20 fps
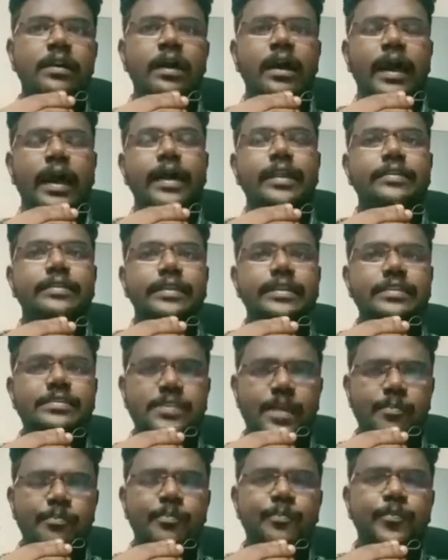and in
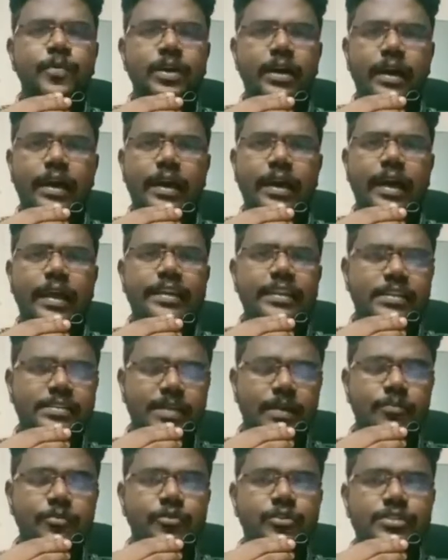
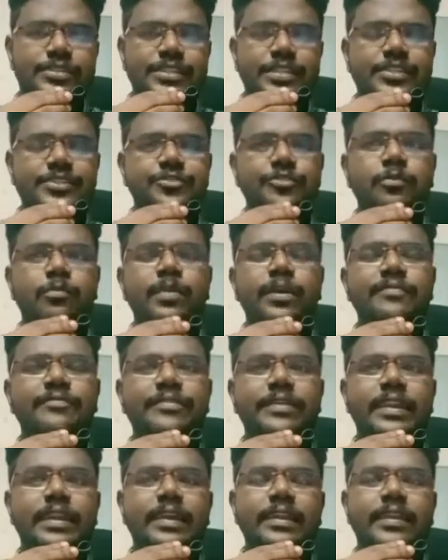some questions you will be
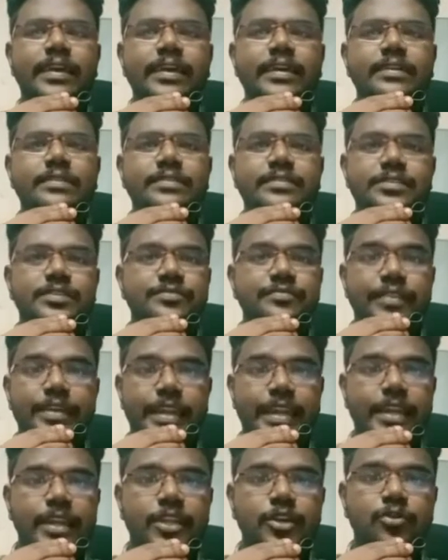feeling like this is
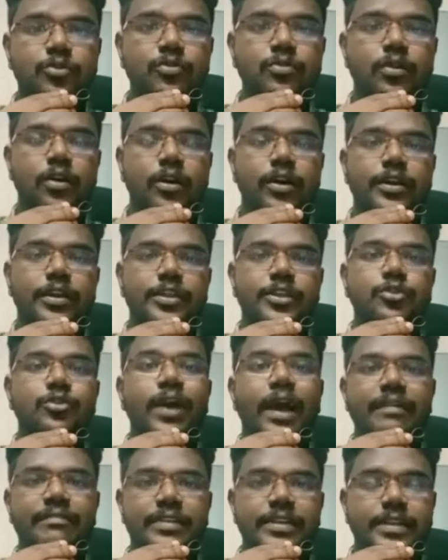very new or you
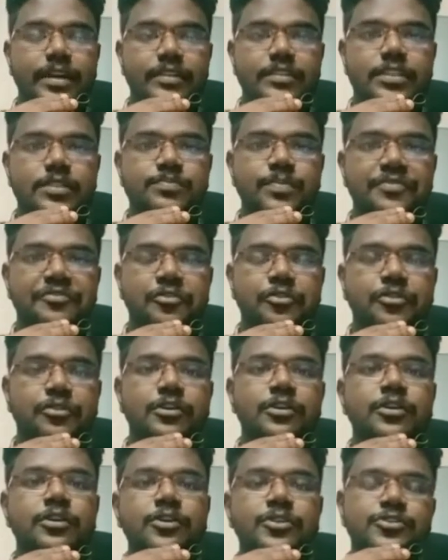haven't heard this before.
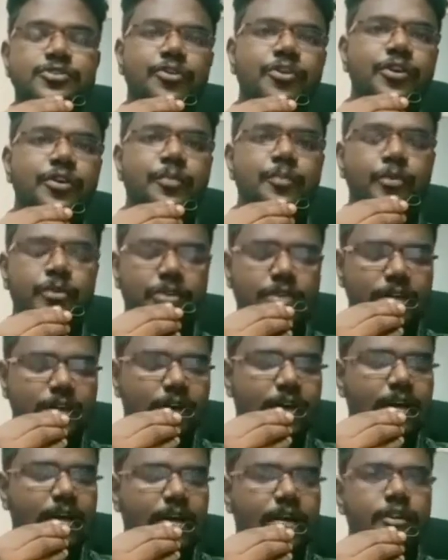So you put
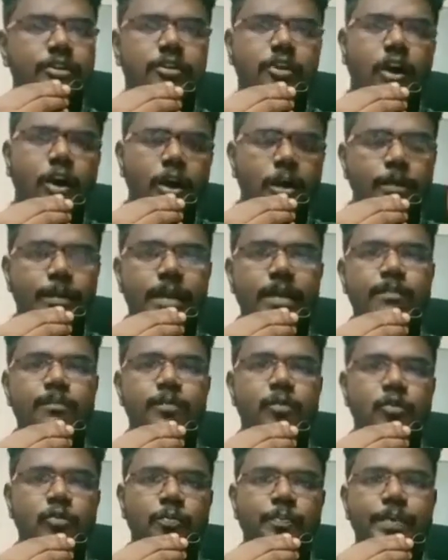a normal
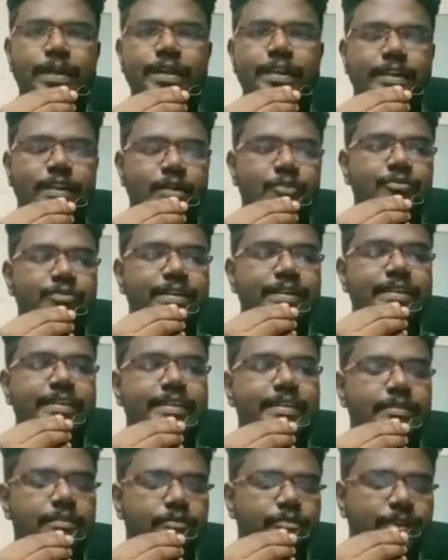blue pen round in
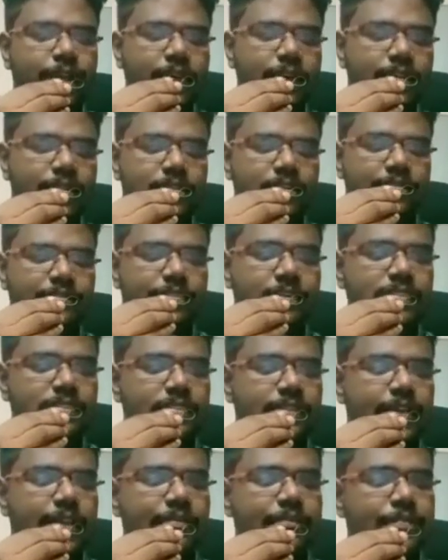it. Okay, the
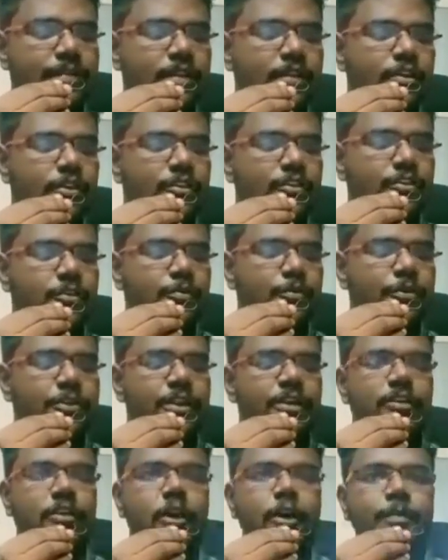first thing, you put
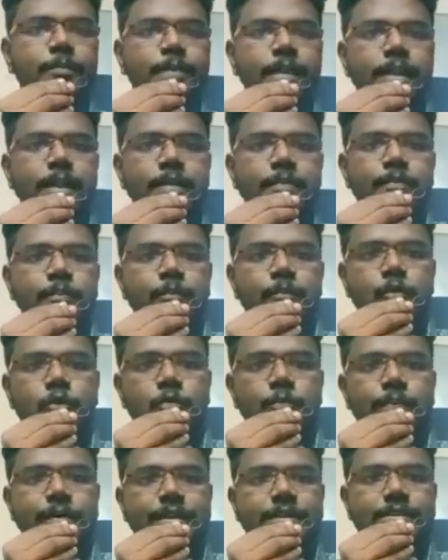a normal
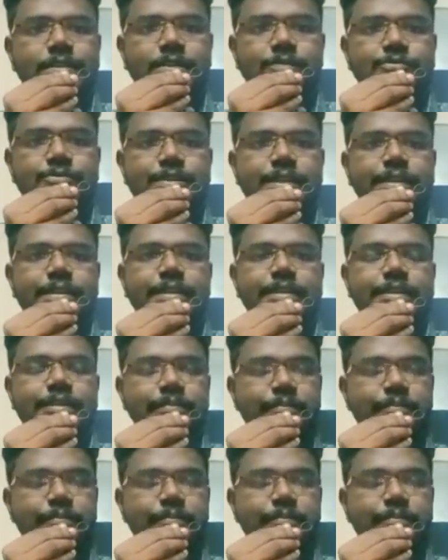blue pen round in it,